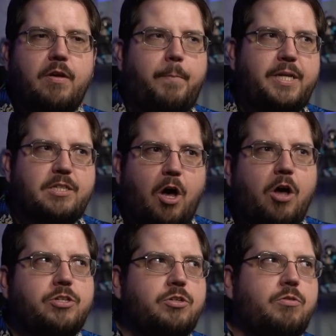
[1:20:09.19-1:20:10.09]
but it's
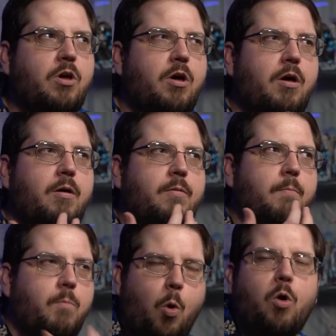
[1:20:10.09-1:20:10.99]
also
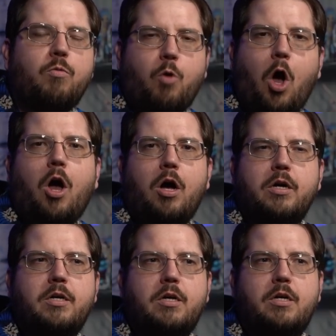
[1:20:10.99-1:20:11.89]
more
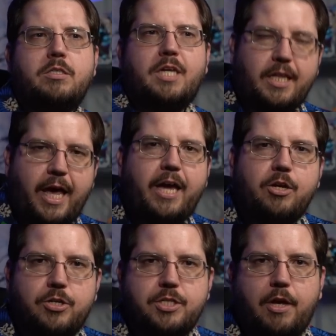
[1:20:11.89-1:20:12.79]
wrong to lie to
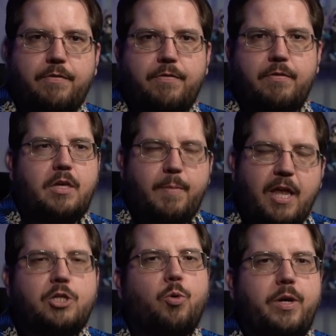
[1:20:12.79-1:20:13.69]
yourself. You made
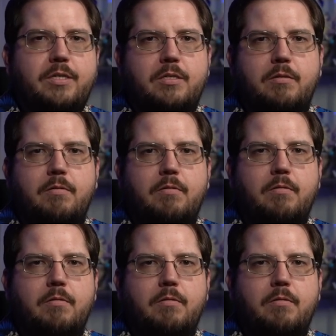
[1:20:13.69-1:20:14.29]
a choice.